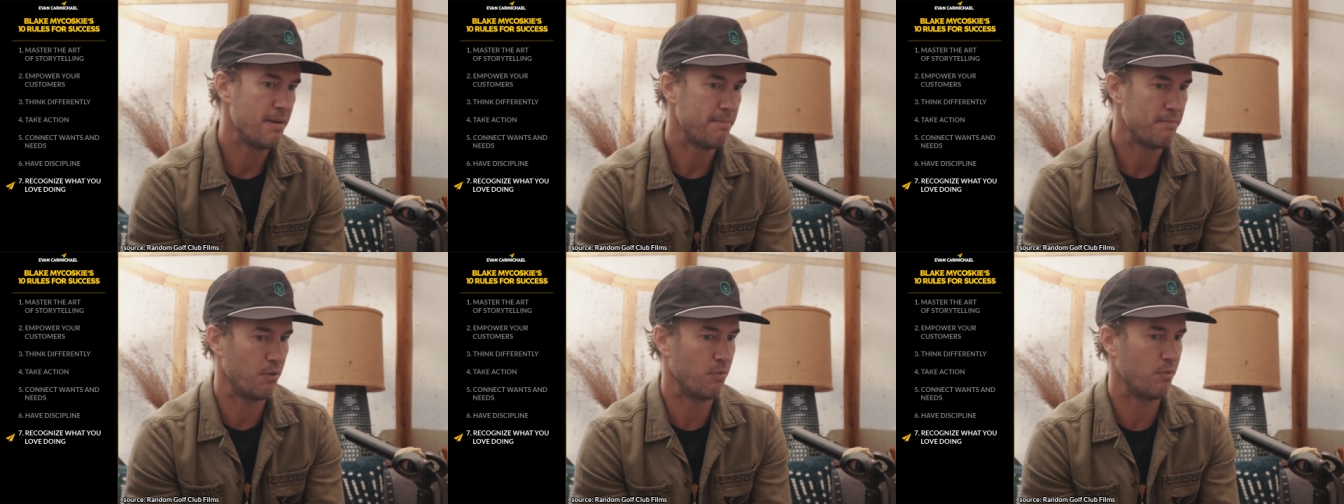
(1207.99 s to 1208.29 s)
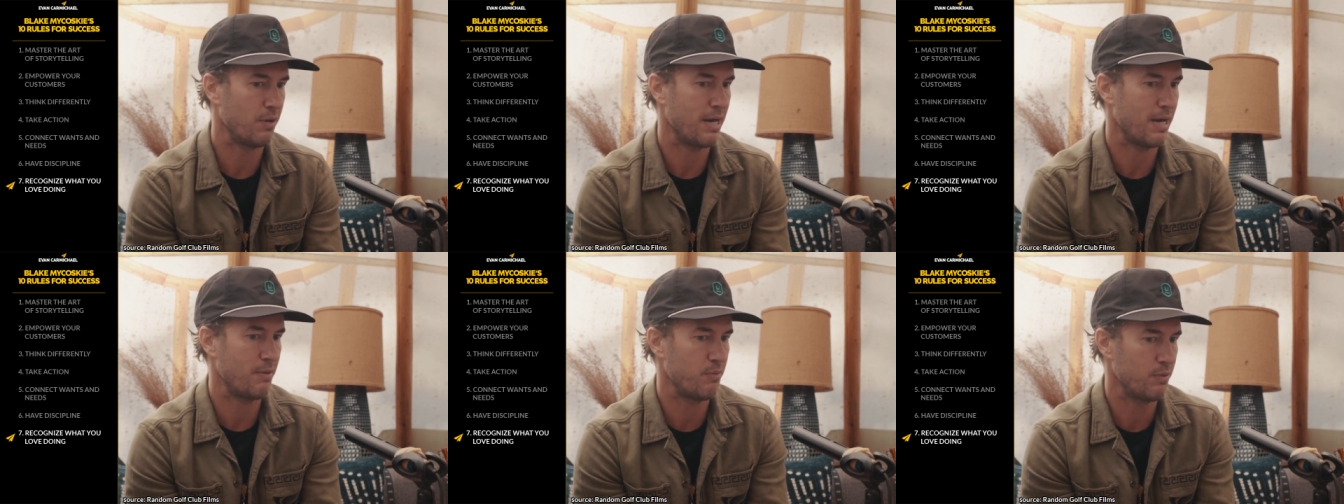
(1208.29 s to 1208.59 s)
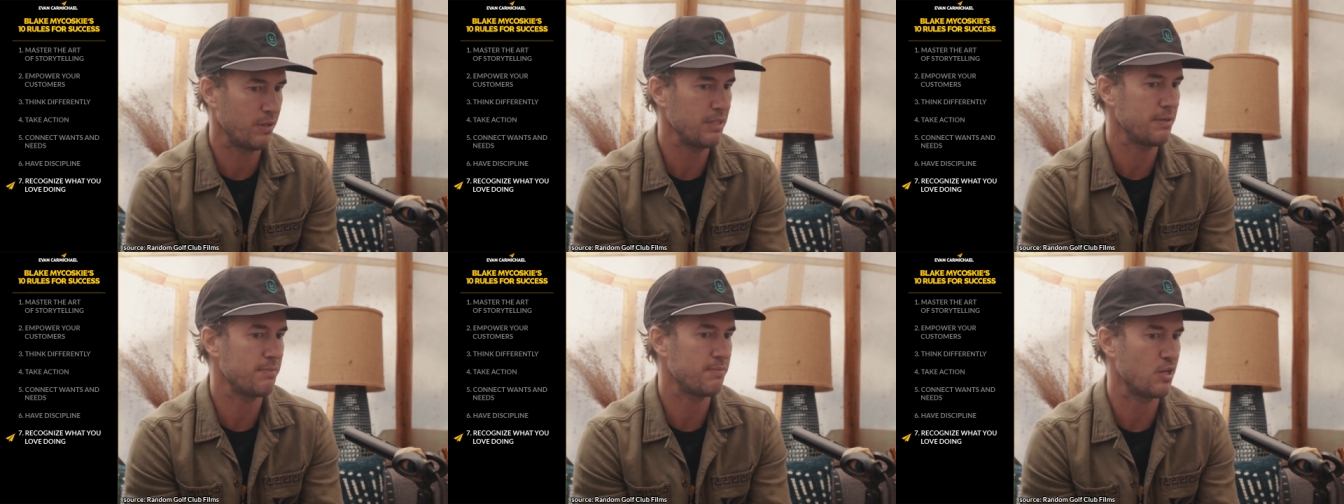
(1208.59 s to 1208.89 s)
but what i
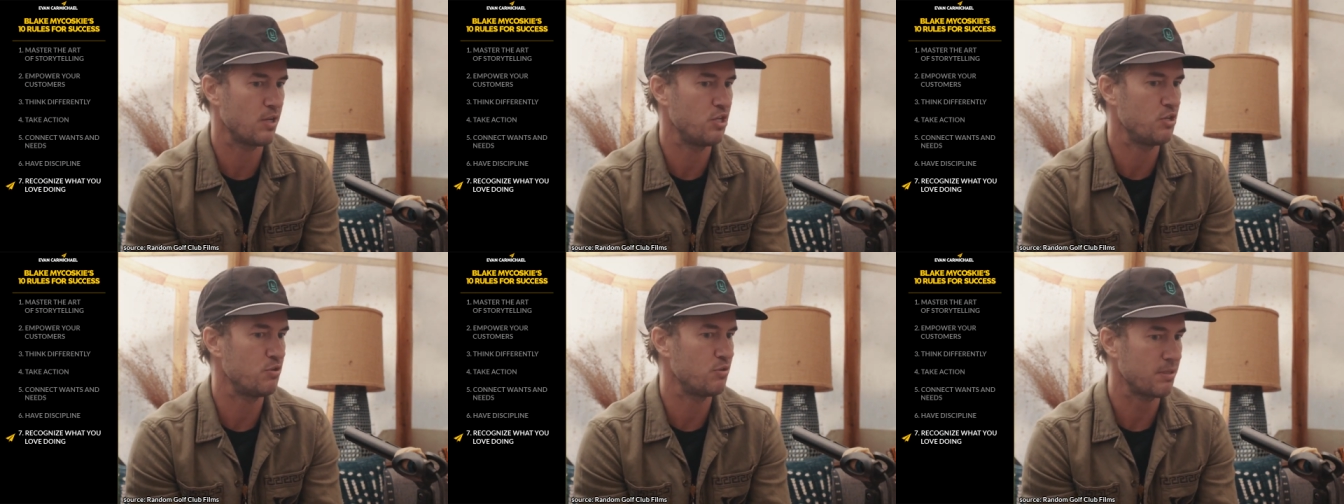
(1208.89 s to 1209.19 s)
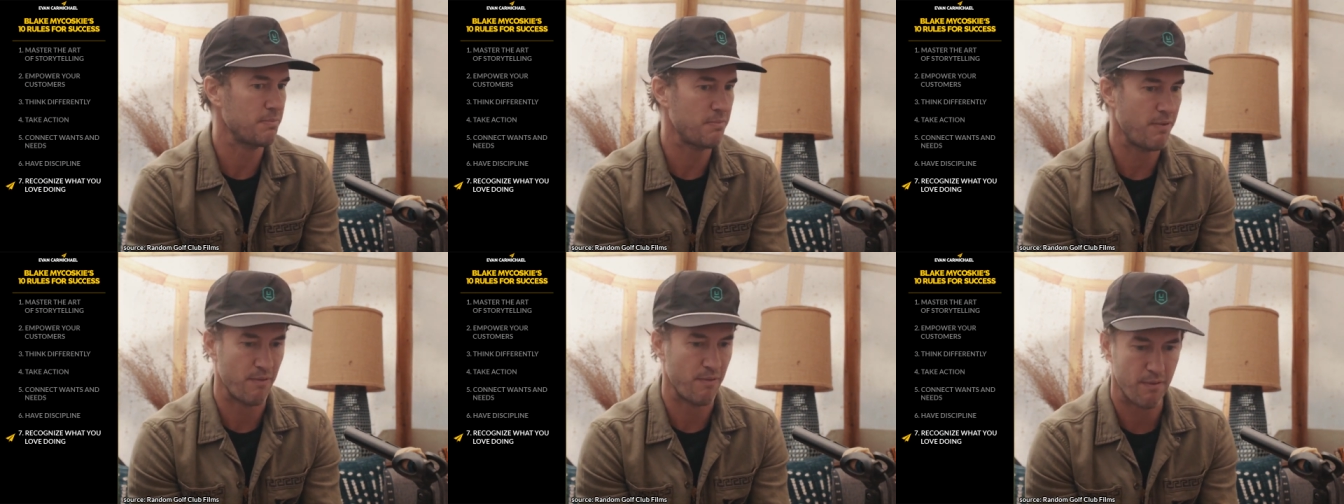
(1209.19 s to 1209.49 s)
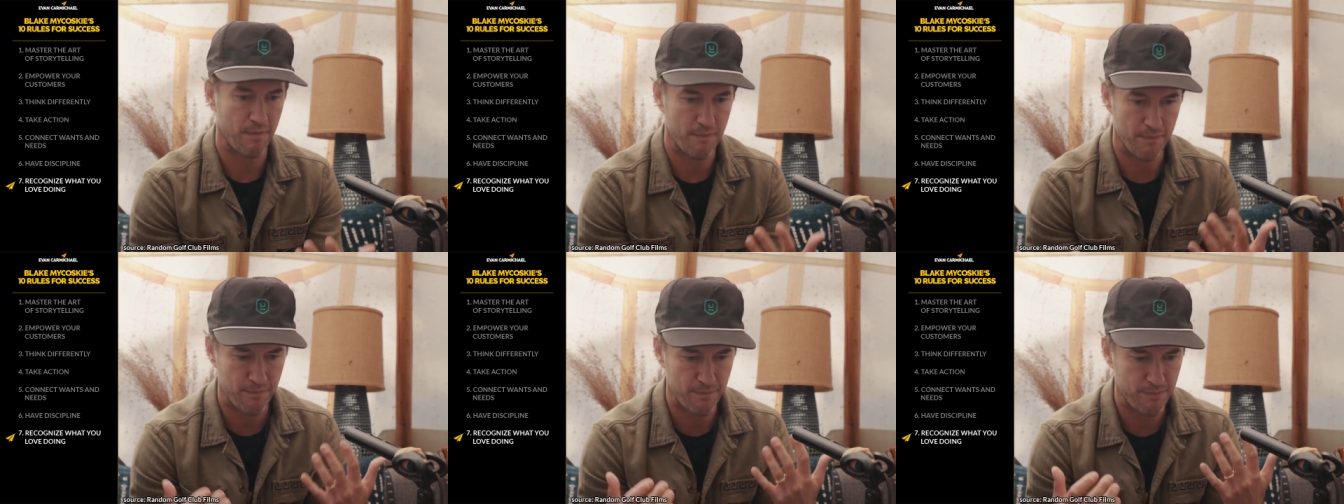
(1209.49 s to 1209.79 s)
really am going to do is i'm going
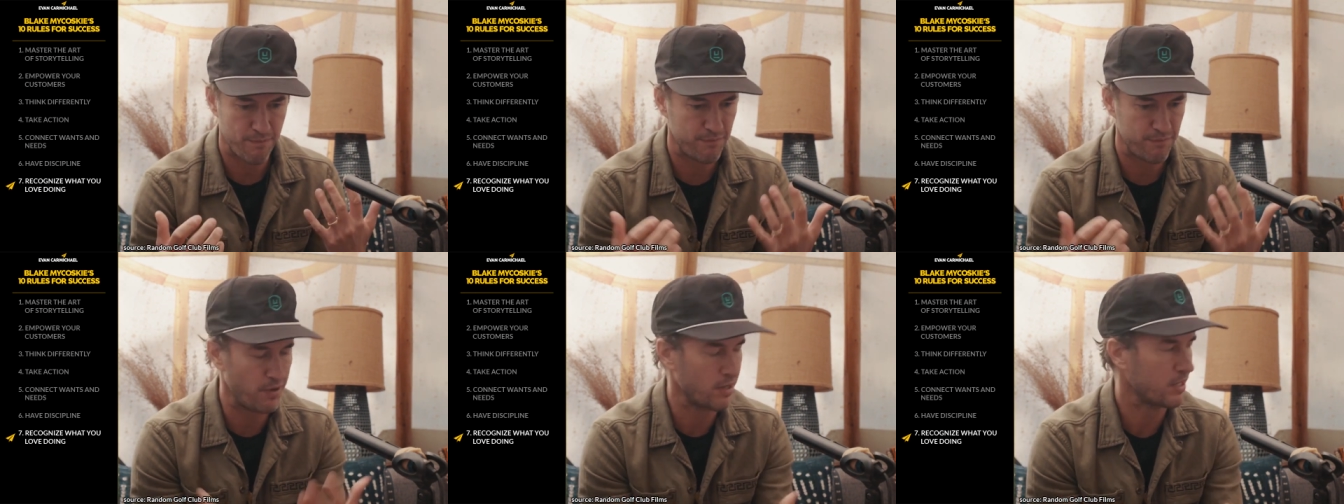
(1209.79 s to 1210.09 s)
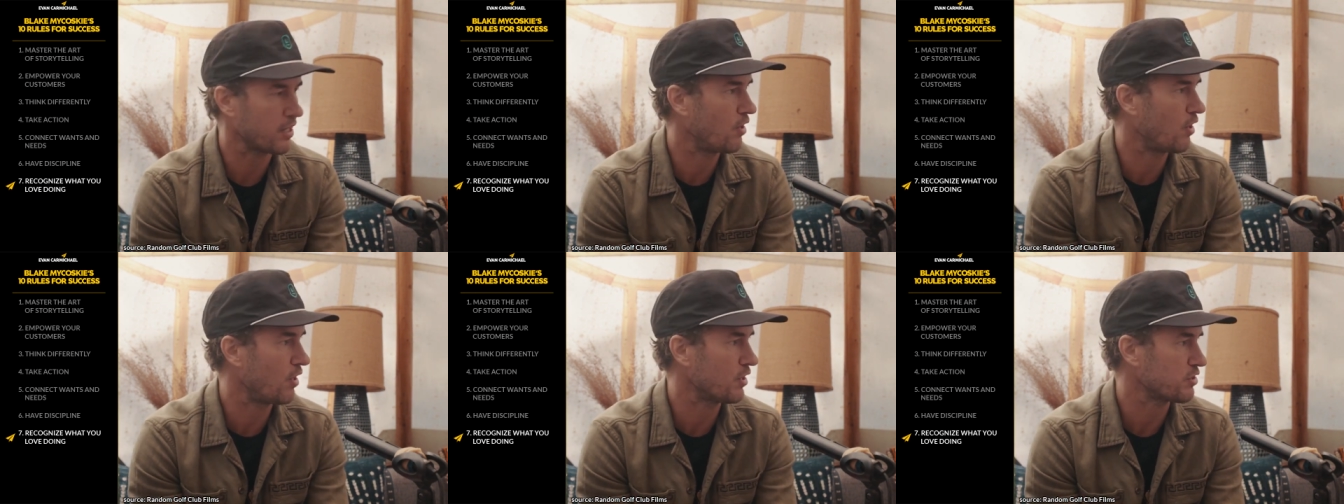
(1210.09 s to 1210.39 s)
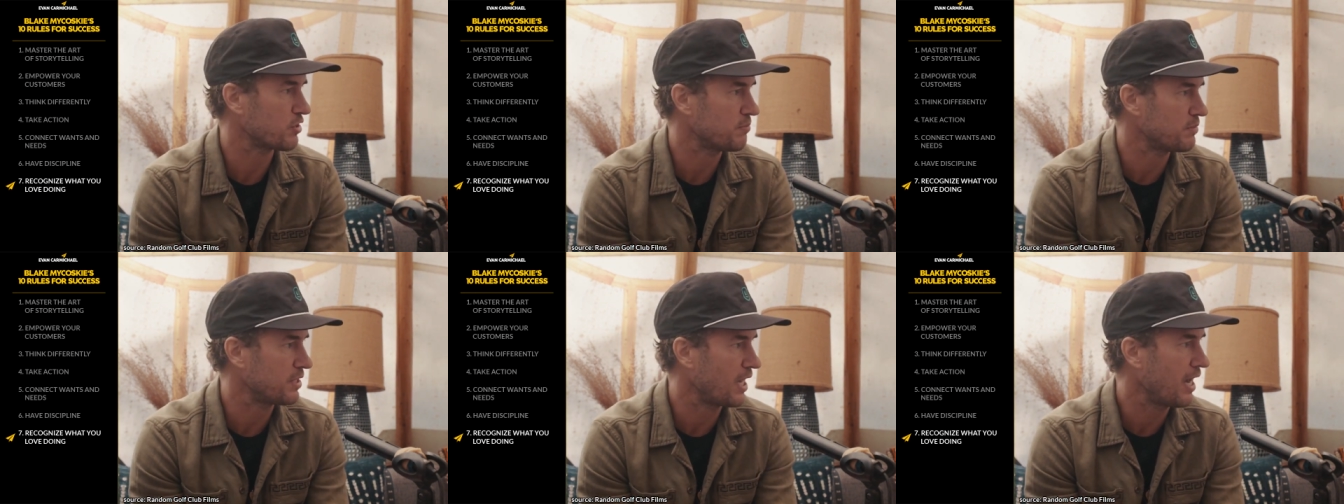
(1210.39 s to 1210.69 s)
to an
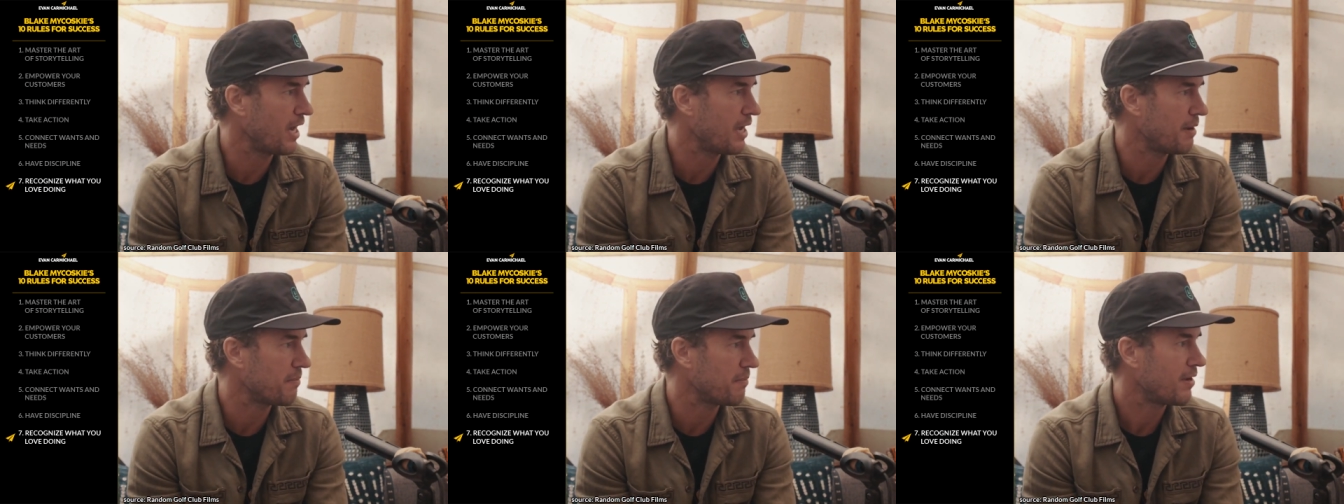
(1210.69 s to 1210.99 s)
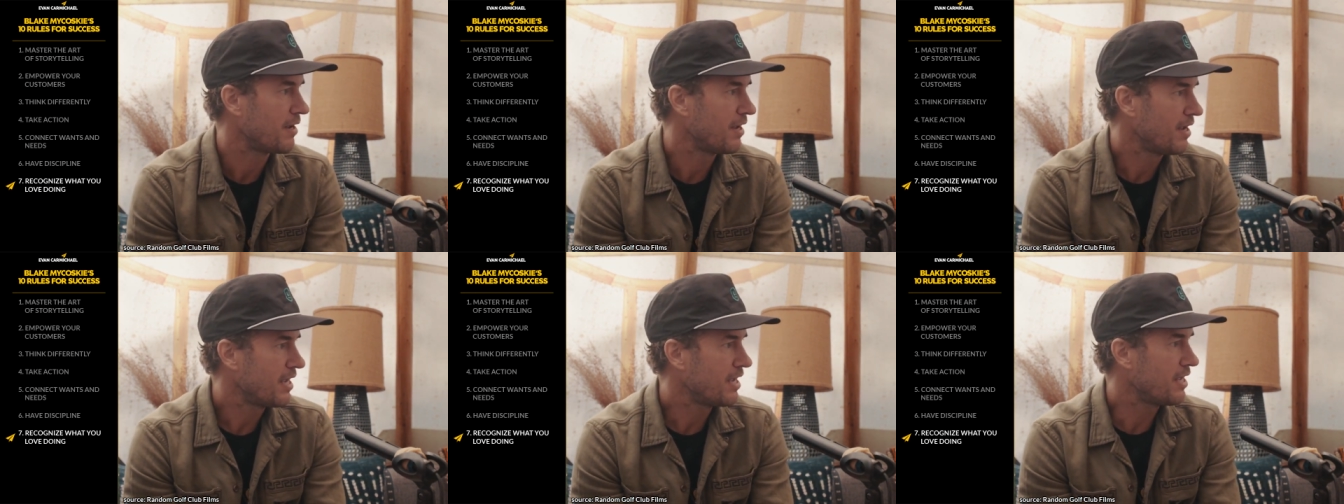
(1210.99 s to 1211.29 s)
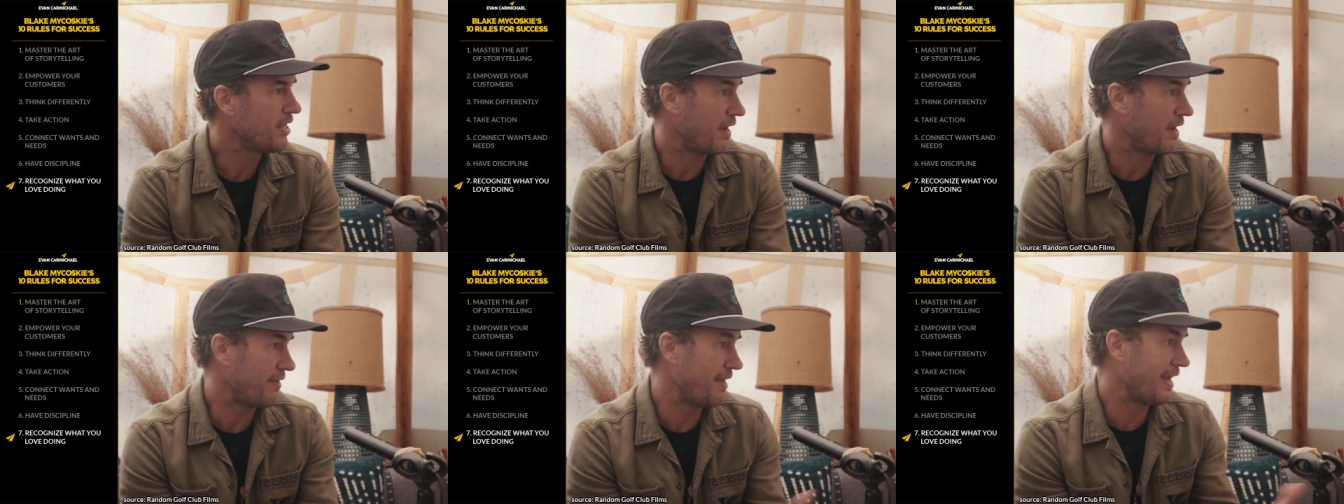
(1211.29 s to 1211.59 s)
awesome time. Yeah, yeah.
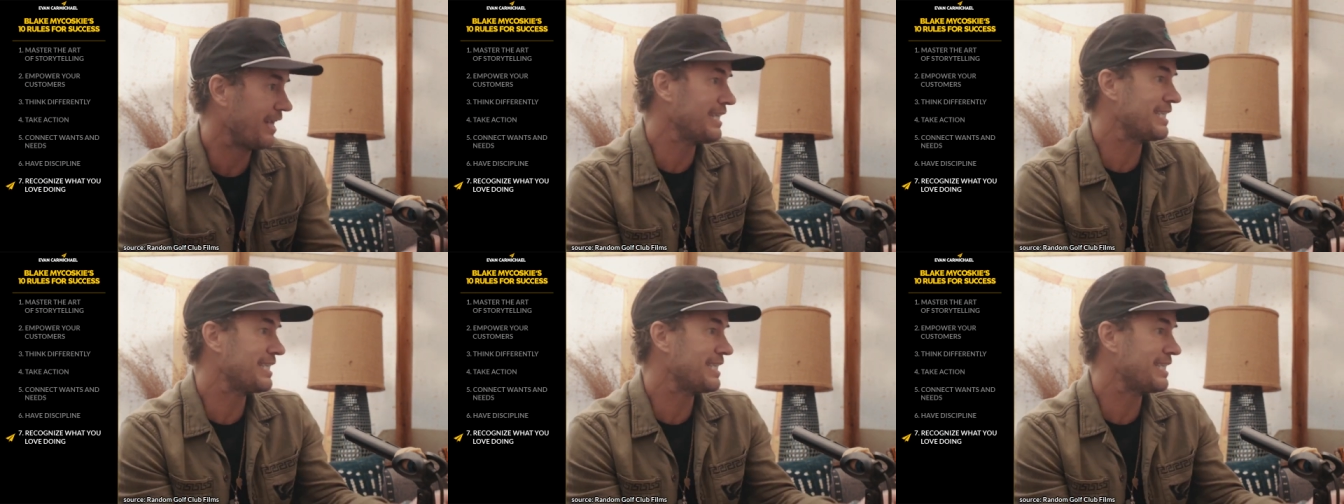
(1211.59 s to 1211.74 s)
You know, at